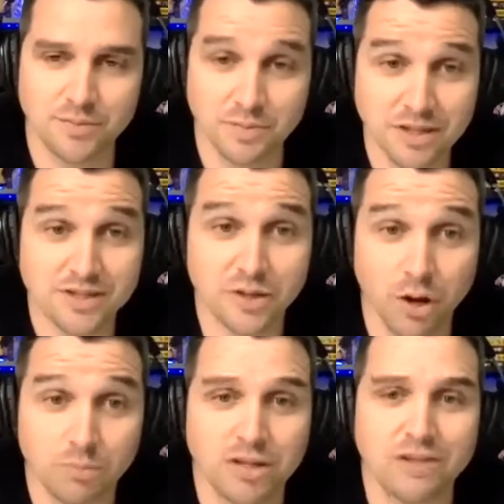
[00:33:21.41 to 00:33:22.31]
to be the
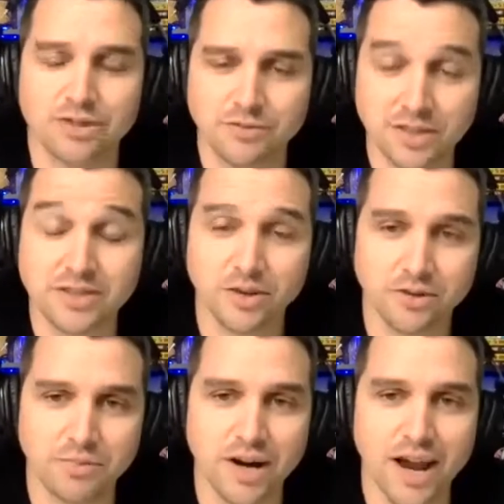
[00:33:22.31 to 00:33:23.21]
top level of his
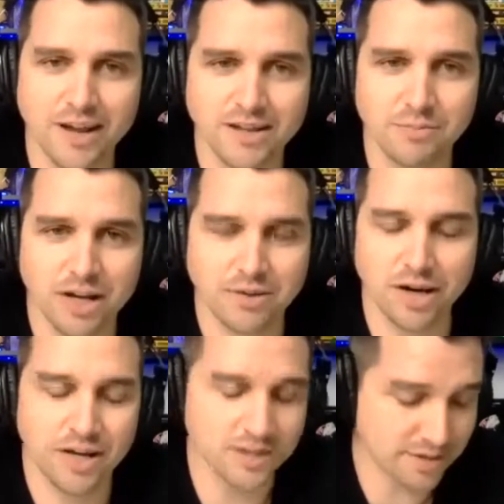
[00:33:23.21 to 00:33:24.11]
own brand in many
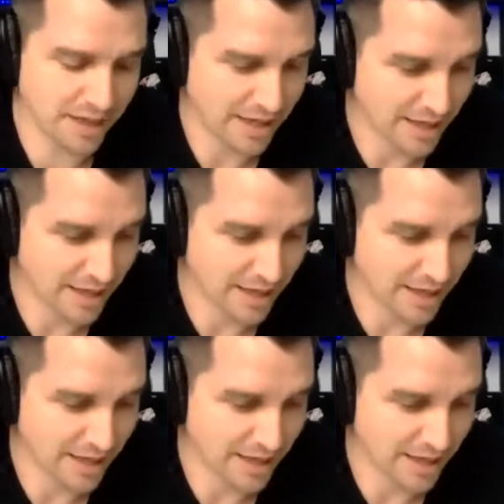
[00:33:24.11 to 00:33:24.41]
ways.